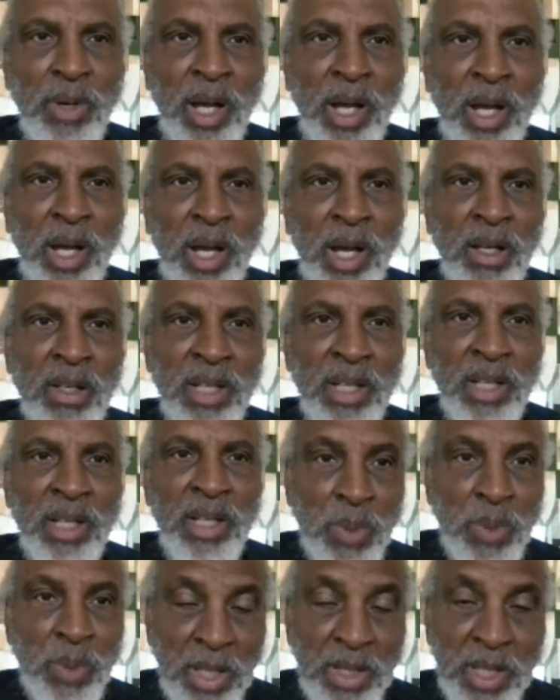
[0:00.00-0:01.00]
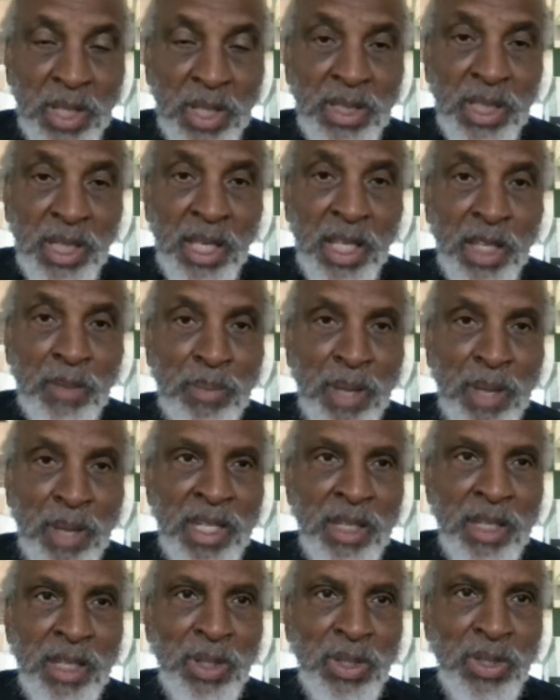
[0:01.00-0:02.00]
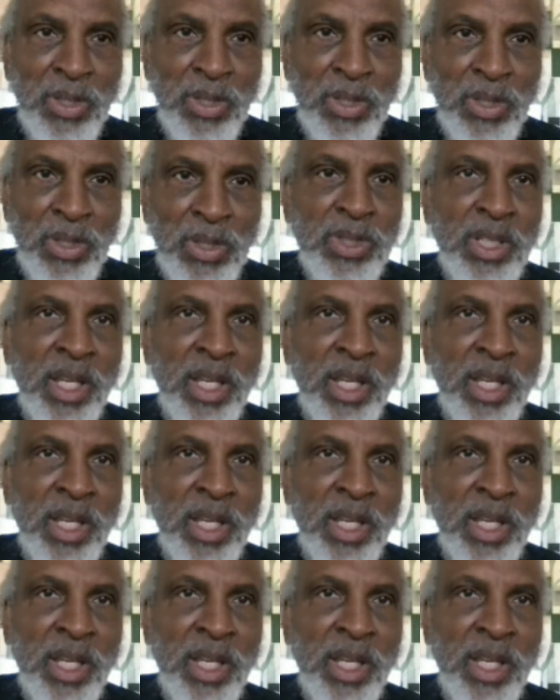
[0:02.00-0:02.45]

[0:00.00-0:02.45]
Uh, and that's one of the things, again, that the new shows